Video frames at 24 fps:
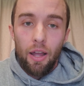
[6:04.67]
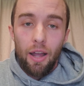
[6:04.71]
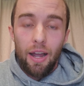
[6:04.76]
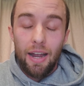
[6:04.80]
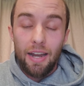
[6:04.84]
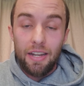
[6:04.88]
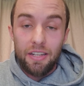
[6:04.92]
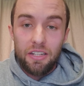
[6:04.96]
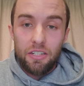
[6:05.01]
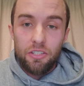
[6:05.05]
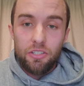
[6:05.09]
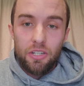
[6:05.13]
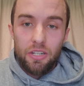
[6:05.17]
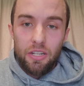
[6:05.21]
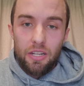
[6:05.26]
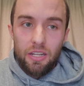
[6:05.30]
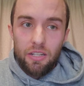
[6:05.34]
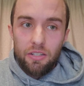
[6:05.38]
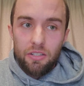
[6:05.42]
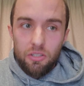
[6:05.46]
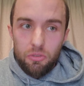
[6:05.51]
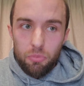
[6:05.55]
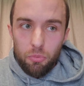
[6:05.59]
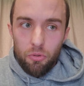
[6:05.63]
I need you to
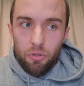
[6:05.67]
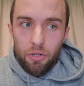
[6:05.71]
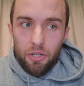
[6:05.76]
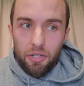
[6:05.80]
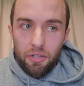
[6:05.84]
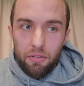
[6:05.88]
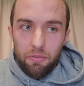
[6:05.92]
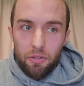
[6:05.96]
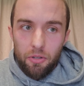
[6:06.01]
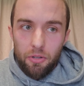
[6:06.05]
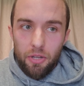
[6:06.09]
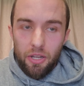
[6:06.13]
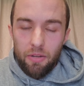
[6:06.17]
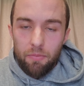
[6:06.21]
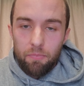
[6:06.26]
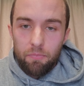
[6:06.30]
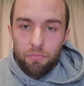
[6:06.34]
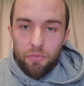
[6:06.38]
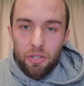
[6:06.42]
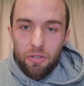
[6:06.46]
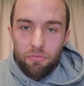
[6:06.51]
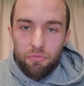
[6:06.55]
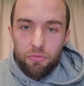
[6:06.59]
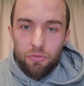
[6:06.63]
heed this warning. Okay,
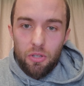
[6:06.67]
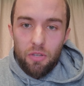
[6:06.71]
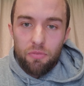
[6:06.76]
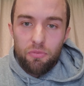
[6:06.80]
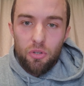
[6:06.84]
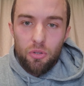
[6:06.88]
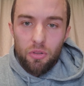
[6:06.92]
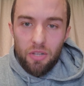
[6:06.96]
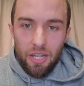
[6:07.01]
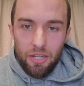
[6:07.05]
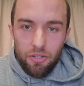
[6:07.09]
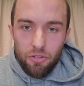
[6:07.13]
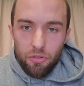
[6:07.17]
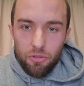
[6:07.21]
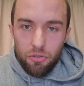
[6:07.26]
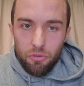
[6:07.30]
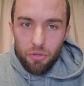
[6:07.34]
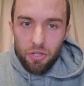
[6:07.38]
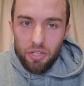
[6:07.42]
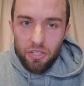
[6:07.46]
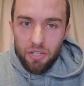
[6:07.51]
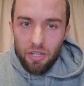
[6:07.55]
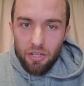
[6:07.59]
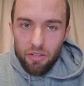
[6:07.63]
if if you let your
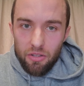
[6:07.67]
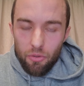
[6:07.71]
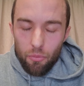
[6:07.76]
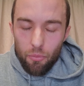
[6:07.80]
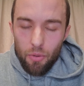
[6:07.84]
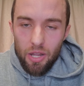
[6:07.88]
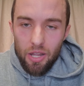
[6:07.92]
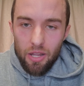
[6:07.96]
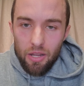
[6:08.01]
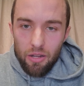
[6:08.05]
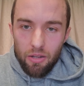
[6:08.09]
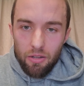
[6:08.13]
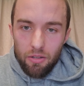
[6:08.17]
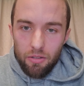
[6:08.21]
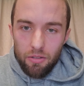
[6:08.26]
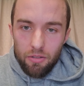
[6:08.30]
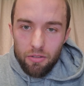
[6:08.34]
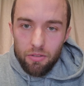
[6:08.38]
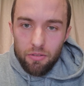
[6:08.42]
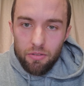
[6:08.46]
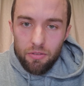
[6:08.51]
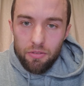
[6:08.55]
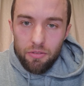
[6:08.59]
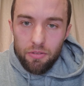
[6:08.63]
greed get in the way,
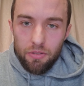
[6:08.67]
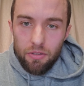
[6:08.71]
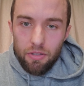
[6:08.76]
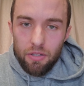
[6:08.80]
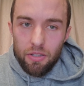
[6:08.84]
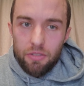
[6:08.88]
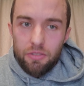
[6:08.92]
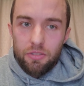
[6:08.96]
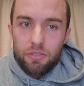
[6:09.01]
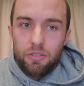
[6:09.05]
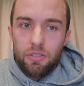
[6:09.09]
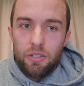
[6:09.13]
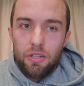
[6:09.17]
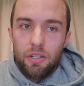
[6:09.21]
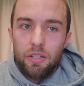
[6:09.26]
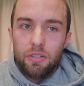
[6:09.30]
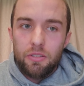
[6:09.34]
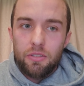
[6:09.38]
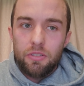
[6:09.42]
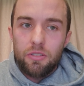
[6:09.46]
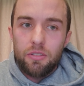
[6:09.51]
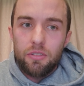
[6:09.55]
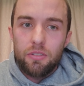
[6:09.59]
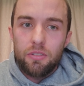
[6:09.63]
it's
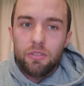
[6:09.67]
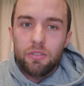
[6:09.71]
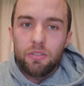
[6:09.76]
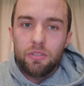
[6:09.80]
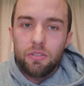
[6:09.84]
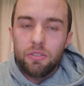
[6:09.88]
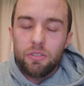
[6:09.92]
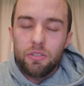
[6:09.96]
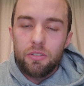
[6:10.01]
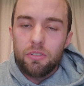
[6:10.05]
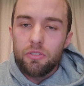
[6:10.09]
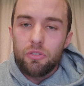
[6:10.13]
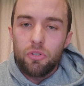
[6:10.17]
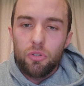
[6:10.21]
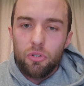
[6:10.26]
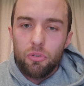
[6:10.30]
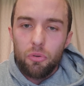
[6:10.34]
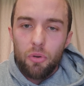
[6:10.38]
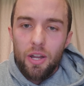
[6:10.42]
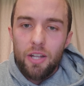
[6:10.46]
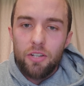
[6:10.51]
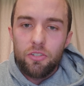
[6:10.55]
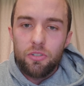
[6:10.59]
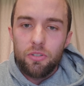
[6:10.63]
it's your
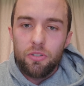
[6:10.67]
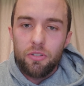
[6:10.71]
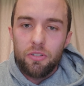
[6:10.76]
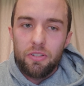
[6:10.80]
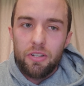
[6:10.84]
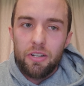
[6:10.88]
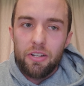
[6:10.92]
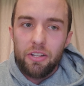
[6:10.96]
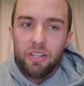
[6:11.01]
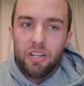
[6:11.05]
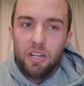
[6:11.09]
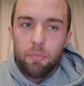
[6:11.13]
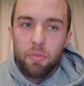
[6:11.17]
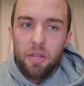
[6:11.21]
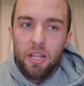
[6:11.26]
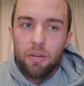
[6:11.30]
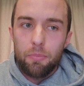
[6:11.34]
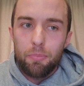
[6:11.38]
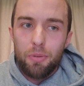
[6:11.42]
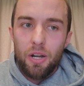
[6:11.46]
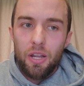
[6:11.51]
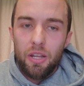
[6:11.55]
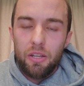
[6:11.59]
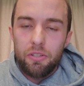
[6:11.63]
grandchildren are going to pay
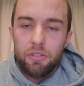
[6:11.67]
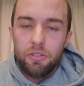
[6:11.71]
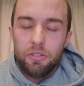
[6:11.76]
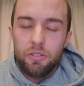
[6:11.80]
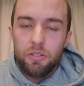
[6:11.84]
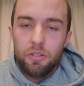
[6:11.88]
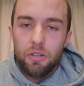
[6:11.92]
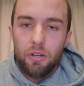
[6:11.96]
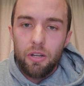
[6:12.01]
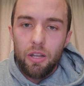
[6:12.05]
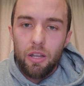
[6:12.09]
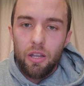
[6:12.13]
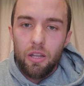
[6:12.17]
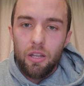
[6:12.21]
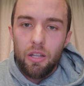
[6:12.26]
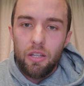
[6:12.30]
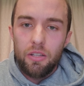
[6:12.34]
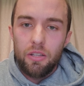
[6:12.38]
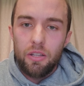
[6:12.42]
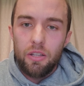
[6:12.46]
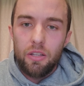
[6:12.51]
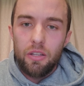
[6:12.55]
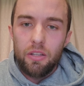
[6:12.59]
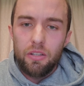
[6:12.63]
the price. Okay,
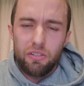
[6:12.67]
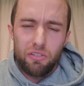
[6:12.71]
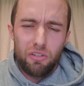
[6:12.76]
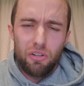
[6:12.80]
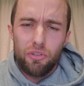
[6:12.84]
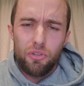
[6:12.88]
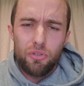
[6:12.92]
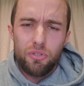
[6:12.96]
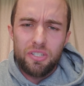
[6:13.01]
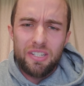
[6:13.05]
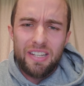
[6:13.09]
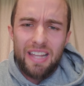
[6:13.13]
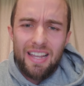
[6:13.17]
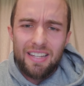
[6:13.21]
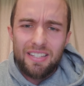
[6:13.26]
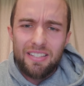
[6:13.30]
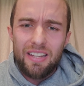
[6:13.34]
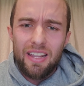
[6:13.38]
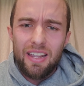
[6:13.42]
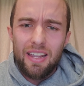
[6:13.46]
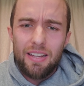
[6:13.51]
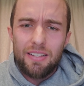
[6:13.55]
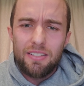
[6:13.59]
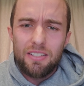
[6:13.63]
it, and all those
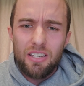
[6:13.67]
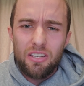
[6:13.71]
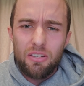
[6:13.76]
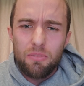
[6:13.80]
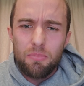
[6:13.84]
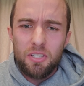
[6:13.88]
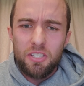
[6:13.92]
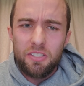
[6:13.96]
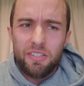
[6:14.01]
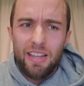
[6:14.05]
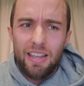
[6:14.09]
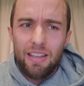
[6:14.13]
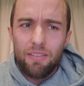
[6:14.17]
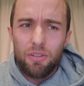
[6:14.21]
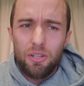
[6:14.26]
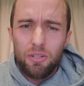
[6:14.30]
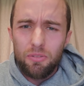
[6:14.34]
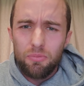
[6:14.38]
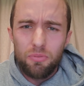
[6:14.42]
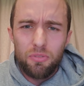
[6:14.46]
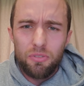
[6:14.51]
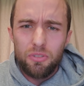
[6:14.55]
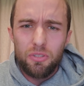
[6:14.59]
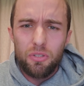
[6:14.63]
nest eggs that you've been
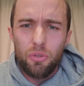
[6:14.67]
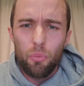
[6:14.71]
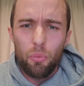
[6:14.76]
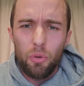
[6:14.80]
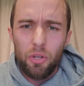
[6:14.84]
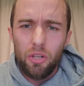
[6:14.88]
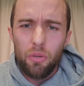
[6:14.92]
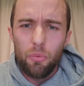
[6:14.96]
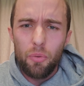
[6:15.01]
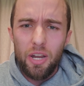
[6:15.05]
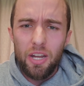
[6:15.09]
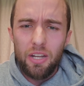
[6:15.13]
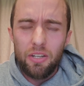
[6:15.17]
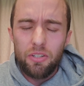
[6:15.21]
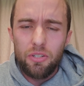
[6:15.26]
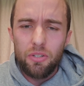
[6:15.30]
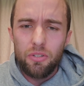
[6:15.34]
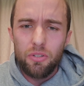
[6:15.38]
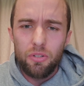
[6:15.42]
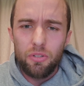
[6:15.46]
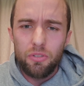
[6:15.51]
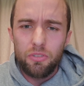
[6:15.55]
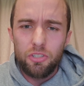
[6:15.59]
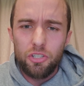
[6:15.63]
saving for to will away to
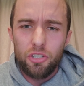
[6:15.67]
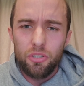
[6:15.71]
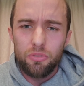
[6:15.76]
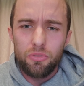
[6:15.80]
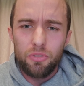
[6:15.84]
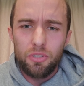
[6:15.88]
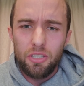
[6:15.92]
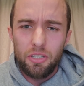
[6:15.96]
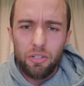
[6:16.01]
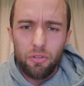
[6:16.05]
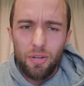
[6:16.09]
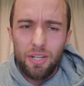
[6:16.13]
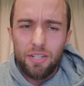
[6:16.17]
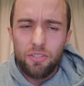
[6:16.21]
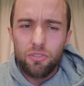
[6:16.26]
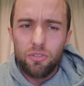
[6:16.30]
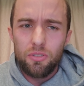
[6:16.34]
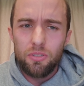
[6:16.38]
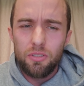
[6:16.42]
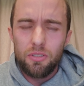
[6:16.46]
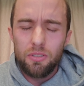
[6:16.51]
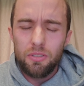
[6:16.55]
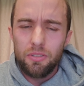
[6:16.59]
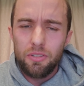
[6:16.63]
your children and
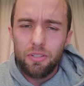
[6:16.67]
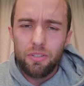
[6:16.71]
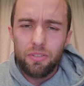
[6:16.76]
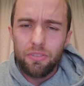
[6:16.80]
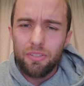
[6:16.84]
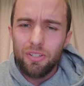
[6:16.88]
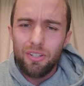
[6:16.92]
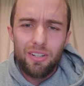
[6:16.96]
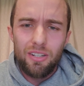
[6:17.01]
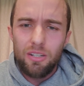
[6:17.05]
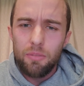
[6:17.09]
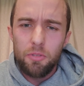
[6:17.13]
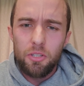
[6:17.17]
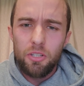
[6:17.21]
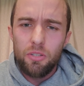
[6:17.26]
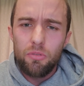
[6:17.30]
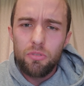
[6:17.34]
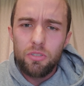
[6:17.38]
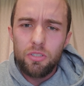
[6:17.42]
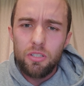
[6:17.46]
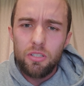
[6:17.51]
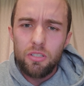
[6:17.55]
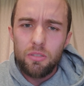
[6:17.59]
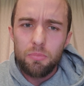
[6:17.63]
grandchildren, they're they're going to be
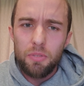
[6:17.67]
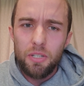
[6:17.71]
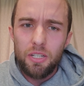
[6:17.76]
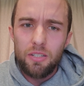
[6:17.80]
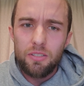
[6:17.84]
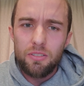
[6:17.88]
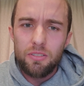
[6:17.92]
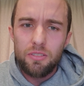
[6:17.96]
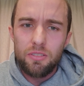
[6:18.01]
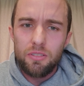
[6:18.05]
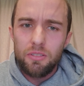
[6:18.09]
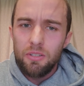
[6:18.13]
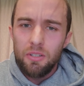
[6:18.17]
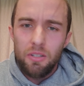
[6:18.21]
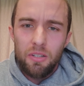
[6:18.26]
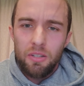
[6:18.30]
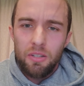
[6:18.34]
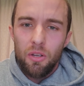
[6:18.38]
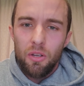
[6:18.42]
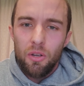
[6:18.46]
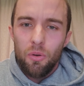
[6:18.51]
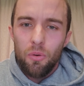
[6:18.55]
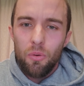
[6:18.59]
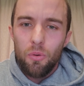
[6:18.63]
useless because
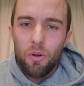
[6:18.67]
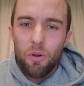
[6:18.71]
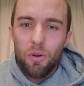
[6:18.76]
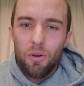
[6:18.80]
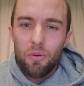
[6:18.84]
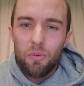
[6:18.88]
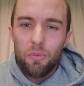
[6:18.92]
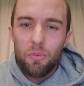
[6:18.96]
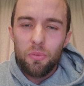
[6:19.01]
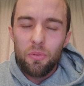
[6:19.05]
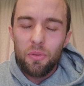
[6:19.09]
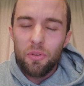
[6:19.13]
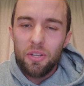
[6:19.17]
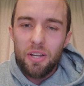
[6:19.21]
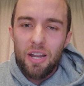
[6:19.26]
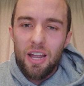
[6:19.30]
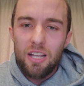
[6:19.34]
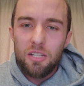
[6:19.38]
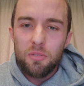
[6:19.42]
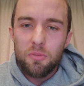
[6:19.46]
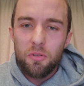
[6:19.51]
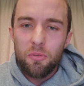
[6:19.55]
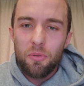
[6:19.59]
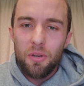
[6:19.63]
or the
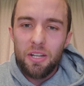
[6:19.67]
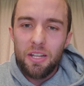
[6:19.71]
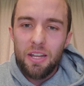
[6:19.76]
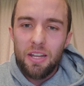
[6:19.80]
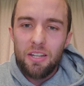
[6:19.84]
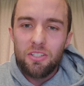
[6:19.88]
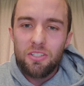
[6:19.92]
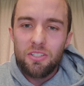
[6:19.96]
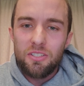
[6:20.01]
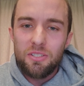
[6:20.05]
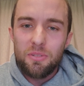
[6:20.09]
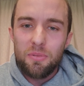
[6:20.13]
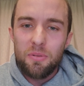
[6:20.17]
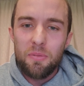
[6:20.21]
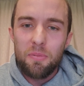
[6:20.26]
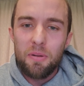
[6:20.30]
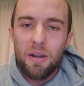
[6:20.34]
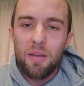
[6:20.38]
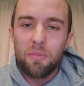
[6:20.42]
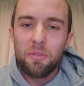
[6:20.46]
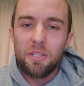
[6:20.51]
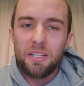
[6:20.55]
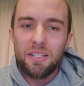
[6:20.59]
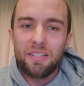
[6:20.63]
cosmic radiation is going to
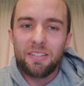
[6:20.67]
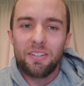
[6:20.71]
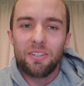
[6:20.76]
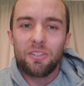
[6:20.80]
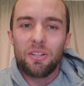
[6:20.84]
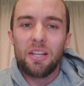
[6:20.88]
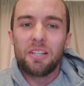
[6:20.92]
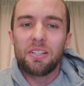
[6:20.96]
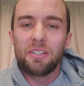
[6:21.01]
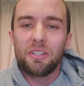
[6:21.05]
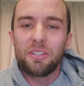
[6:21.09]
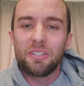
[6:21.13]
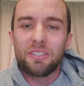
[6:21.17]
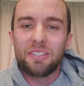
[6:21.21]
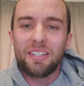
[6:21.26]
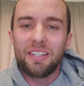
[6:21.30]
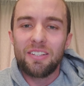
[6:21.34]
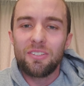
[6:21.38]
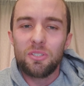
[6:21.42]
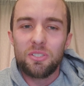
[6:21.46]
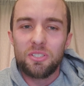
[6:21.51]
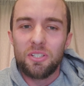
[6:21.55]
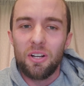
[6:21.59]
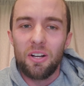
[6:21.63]
probably in all likelihood
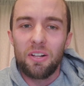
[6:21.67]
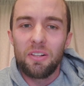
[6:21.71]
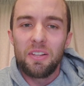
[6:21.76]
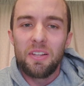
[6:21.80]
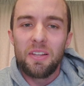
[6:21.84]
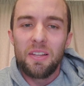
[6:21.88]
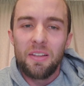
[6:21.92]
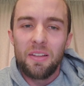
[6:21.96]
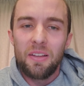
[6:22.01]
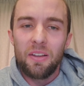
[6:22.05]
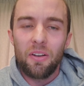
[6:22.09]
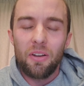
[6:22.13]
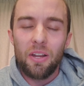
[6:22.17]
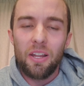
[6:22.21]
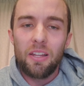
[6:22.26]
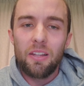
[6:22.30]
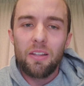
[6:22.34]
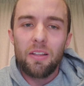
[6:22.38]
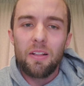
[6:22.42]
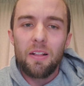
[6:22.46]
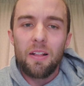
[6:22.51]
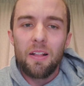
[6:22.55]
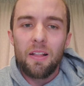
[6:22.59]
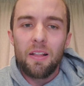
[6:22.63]
kill us all.
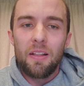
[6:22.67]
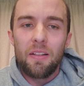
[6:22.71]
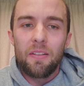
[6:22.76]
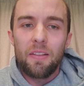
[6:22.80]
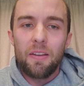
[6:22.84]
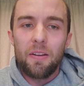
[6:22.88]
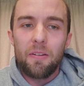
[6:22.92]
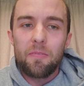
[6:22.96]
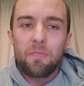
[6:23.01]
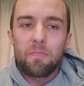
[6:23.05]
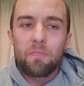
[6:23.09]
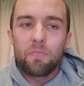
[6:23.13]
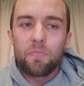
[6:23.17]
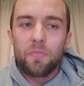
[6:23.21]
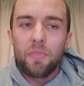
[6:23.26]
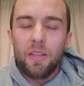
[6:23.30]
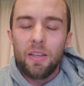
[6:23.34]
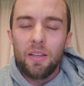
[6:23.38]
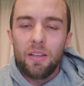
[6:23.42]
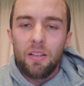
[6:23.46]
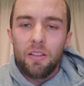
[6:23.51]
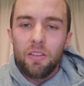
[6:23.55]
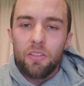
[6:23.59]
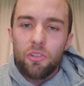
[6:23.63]
Okay, now
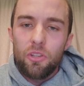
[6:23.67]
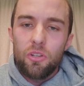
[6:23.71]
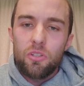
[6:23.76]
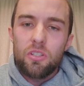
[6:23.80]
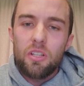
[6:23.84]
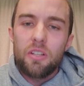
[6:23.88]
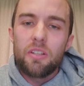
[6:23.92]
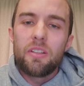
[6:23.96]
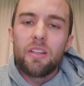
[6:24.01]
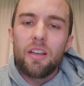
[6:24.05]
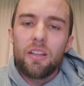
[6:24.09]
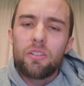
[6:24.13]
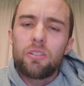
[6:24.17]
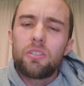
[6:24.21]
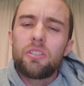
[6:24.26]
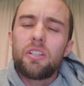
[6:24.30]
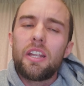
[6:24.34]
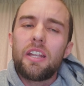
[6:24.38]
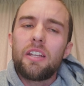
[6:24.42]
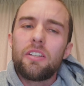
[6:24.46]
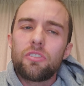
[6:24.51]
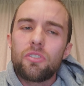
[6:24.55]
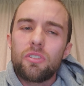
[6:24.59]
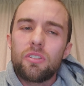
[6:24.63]
there's another
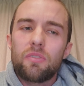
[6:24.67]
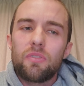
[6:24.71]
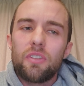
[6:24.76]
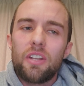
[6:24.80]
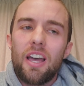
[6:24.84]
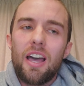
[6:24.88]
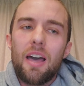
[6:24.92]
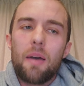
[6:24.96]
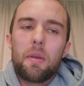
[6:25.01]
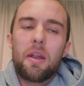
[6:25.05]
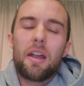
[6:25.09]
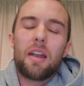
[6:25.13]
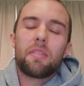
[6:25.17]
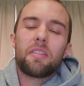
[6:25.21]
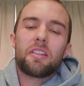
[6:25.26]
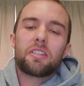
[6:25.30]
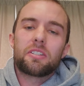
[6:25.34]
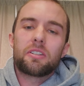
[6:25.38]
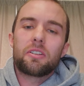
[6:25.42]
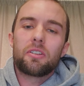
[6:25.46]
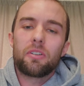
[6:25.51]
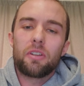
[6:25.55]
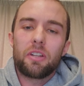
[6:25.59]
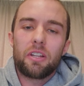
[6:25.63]
dangerous phenomenon
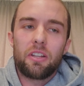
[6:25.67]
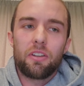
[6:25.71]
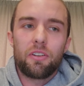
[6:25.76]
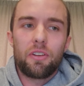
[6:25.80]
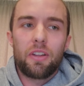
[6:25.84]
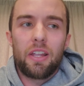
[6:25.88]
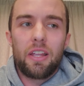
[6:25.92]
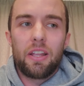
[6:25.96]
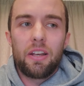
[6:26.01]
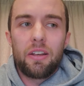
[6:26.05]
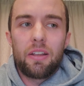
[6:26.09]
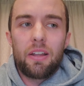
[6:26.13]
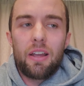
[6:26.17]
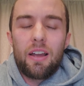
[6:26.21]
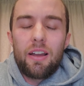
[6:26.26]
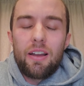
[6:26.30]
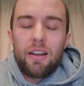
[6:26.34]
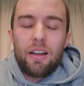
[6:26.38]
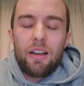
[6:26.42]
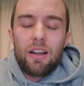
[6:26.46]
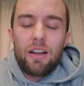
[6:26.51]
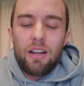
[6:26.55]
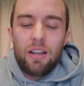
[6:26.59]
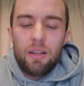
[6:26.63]
that's occurring here, and
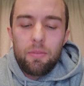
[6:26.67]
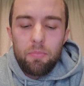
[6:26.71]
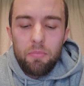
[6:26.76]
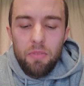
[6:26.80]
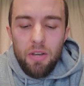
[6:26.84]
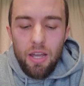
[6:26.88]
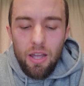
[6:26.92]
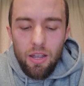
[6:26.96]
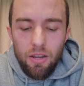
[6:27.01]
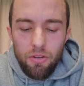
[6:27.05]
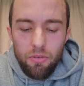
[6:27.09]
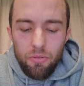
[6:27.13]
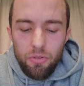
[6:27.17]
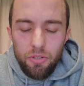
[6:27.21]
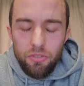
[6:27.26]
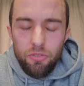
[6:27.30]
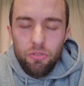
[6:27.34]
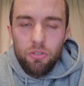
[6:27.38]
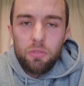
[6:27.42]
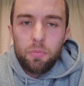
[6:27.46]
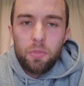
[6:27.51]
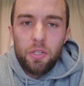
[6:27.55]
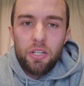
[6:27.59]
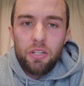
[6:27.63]
I'm not going
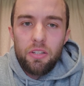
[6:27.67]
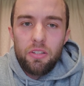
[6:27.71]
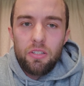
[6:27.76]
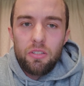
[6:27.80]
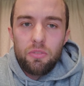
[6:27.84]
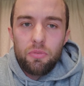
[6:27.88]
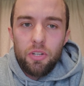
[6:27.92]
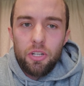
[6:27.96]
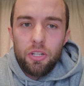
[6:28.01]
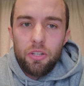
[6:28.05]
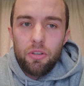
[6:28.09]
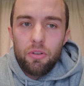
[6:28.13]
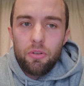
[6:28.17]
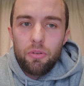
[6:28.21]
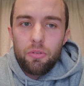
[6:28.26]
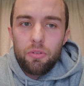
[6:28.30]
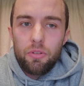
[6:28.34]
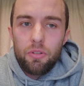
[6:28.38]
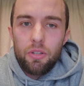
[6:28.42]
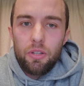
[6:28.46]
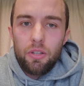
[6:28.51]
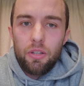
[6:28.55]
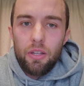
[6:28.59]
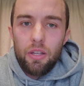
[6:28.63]
to explain it in this video.